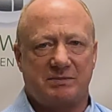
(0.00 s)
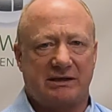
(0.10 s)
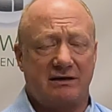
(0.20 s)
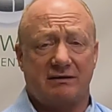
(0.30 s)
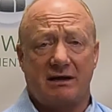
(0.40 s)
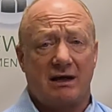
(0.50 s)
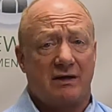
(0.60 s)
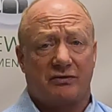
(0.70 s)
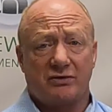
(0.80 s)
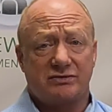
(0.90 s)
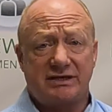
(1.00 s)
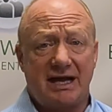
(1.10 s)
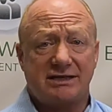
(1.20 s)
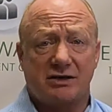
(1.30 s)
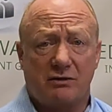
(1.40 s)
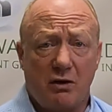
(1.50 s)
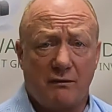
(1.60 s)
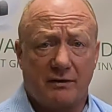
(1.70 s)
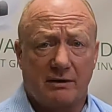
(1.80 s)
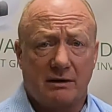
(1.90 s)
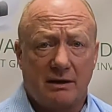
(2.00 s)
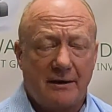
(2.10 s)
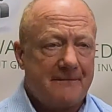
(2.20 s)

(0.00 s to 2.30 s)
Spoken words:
but those days are over.